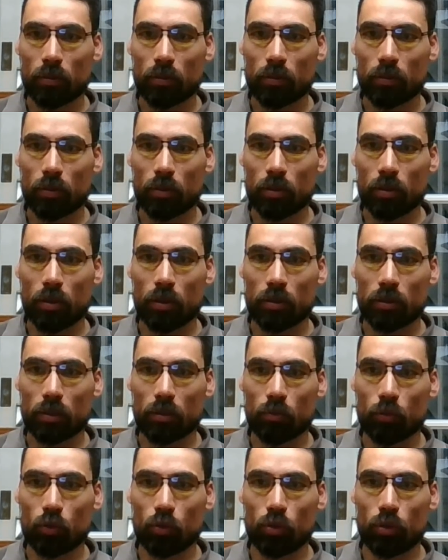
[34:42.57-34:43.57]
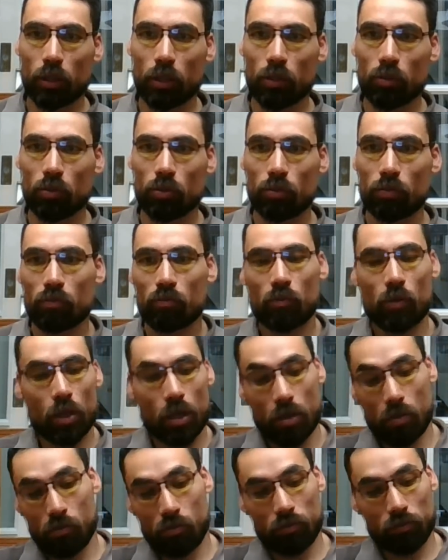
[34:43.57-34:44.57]
And there is some Duolingo. Yeah,
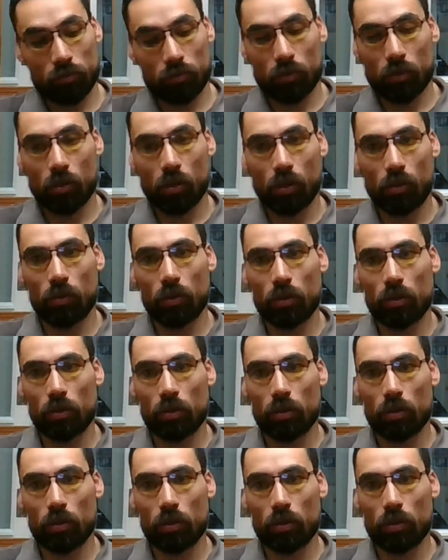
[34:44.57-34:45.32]
I will